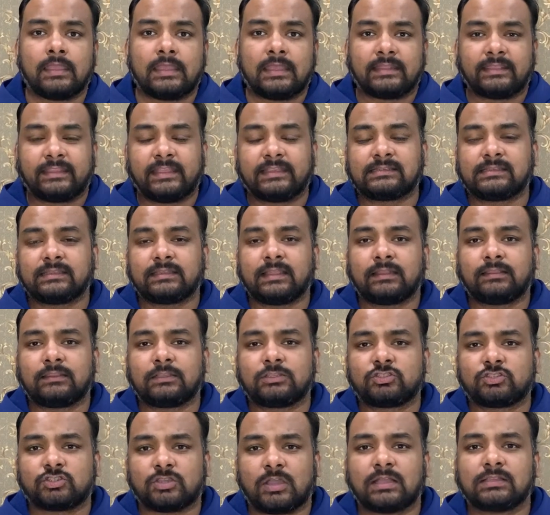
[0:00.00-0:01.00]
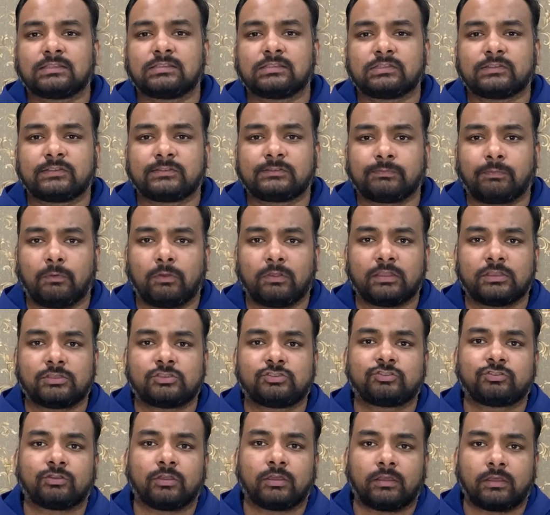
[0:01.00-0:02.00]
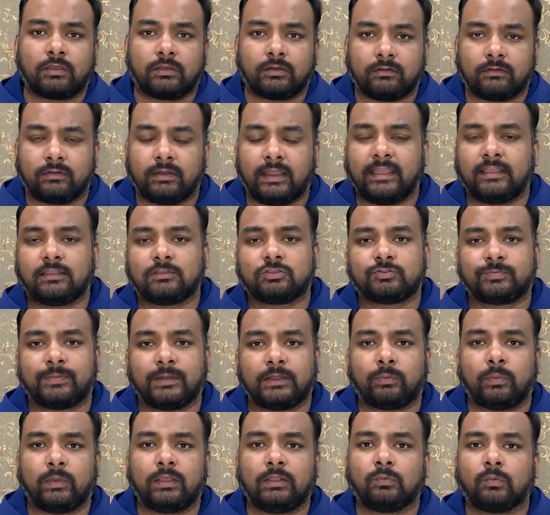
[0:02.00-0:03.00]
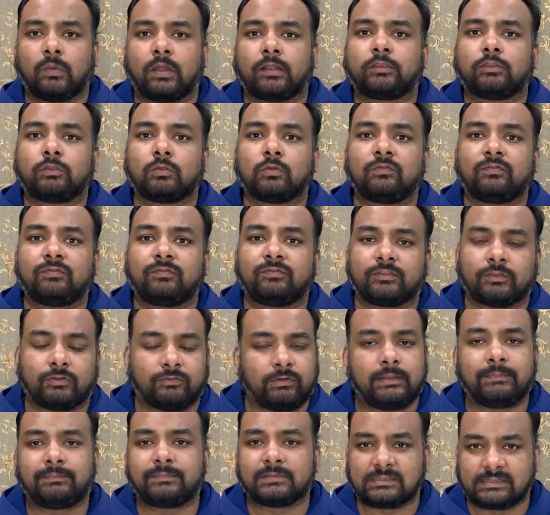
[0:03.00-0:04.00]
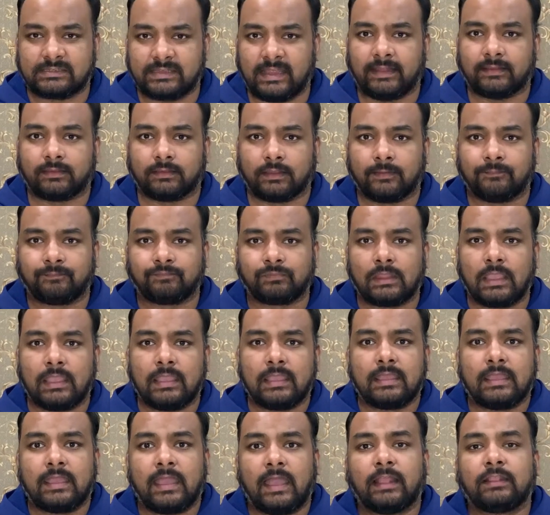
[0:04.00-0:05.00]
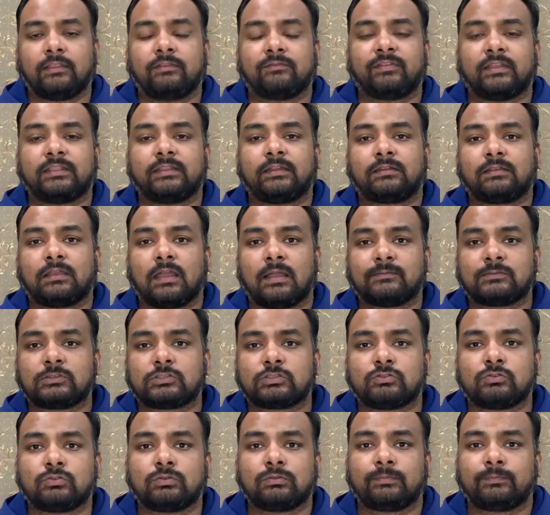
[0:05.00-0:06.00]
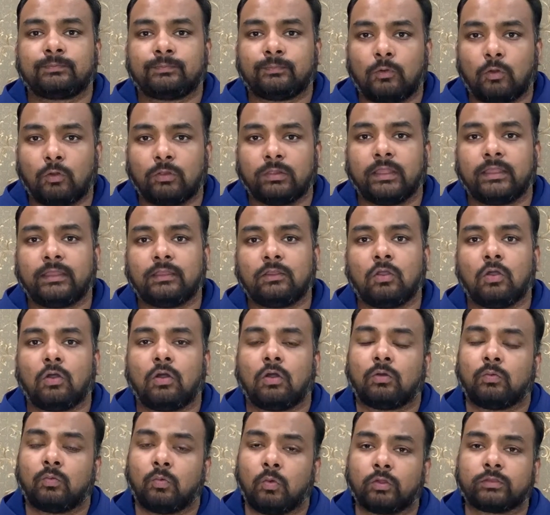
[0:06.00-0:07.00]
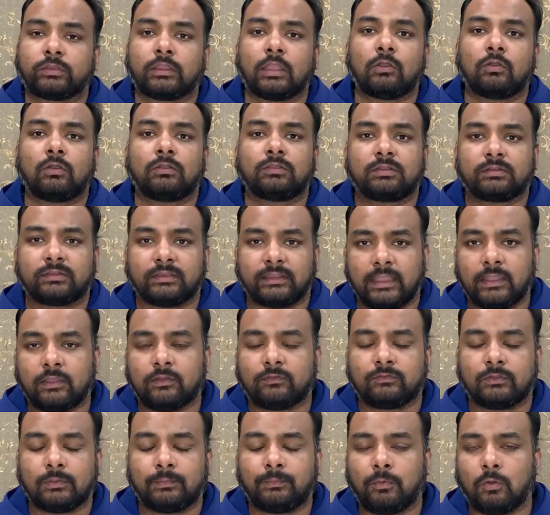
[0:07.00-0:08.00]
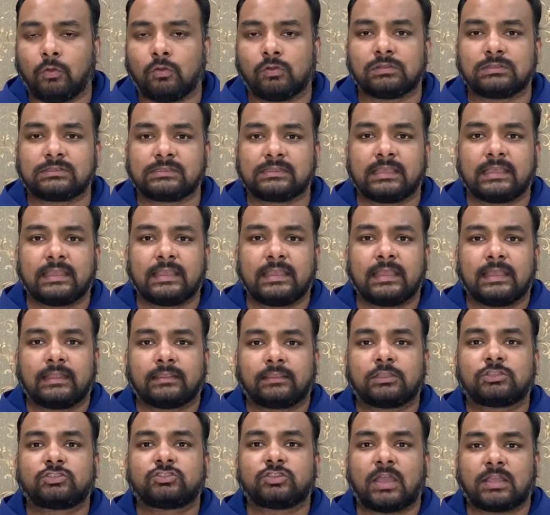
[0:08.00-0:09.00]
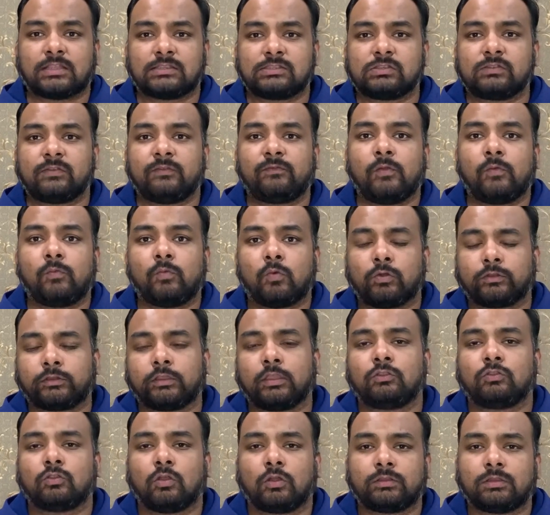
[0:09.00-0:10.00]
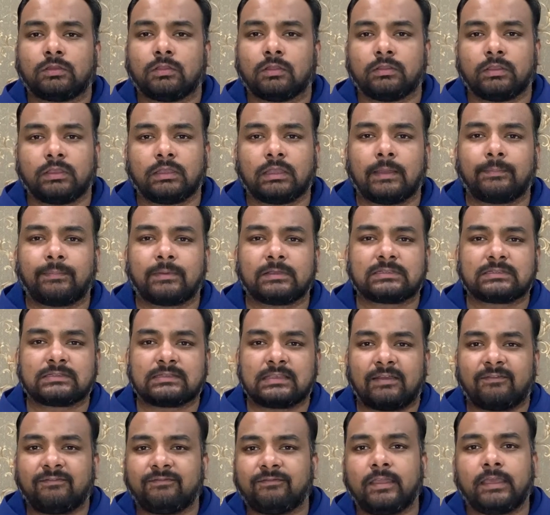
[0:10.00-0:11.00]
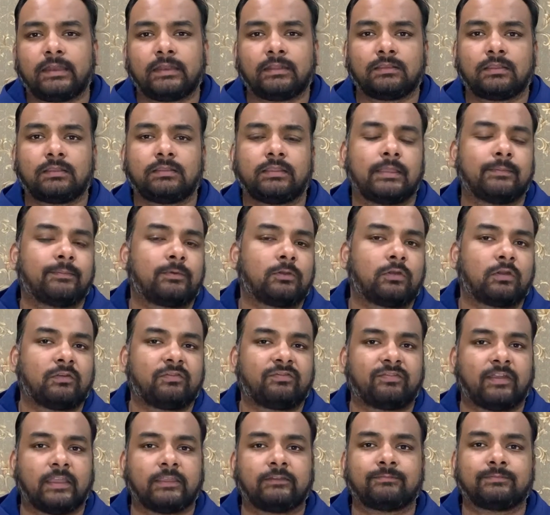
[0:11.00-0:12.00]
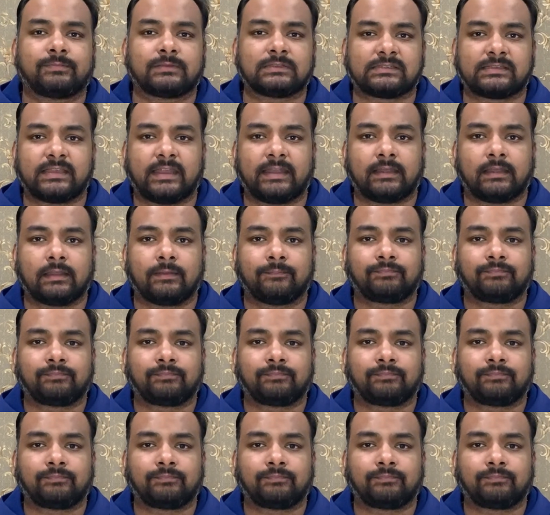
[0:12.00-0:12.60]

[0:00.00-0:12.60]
they say that the chances of spoilage range between 1 to 3%. And when it comes to polling or voting on the day of the polls, the chances of a voter not turning up are somewhere in the neighborhood of 5%.